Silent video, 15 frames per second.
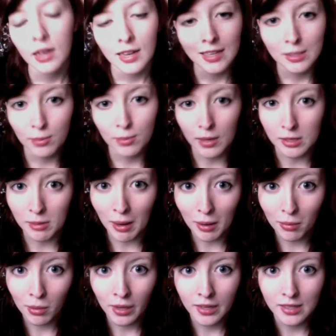Space
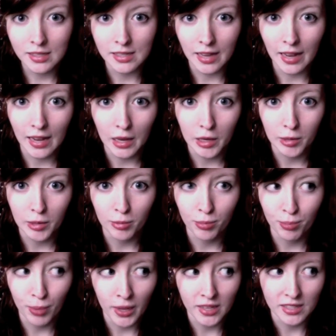Mountain pins and
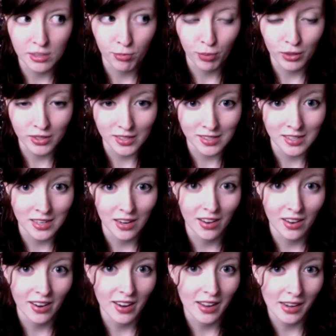pins of Princess
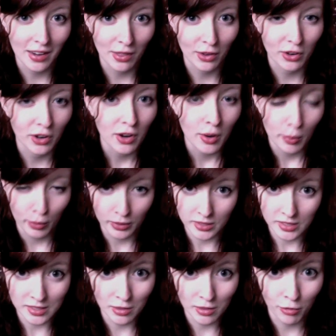Tiana and other
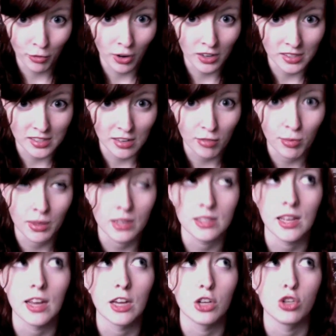Princess and the Frog stuff, because
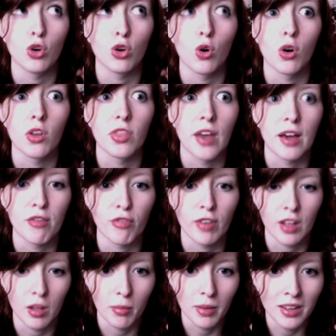I adored that film.